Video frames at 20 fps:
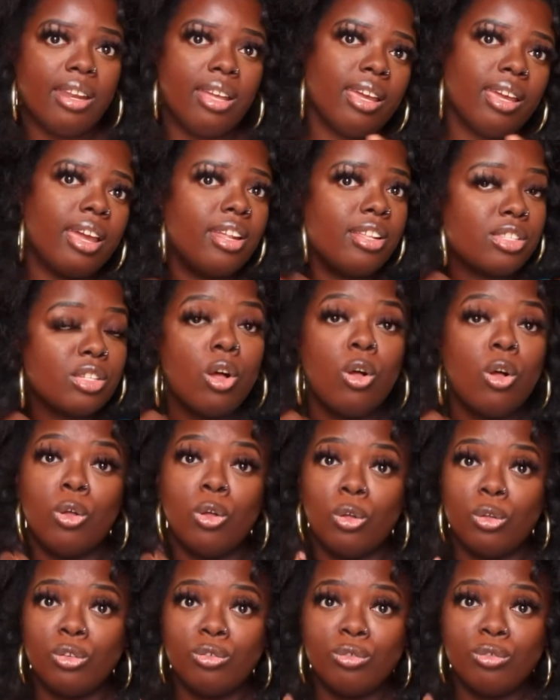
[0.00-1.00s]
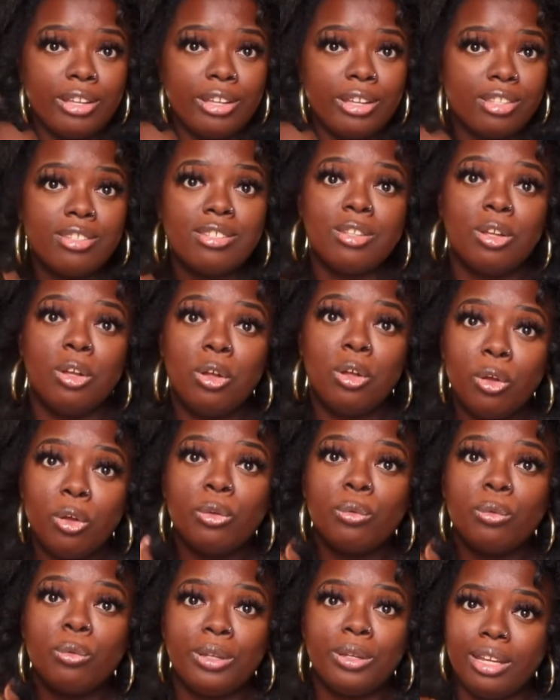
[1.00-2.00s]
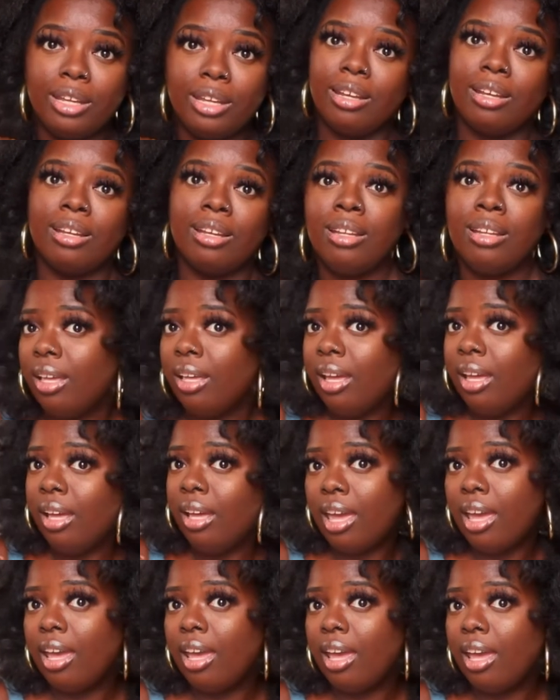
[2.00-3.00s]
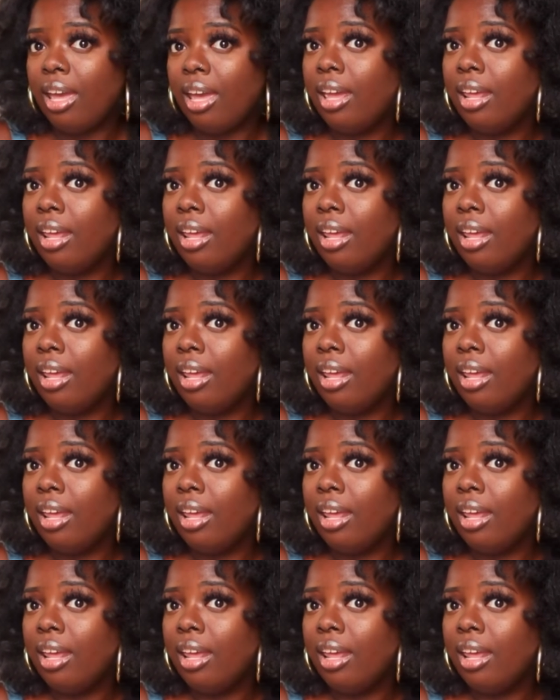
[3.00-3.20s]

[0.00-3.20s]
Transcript: If I wear that wig with leave out, you're there's no way you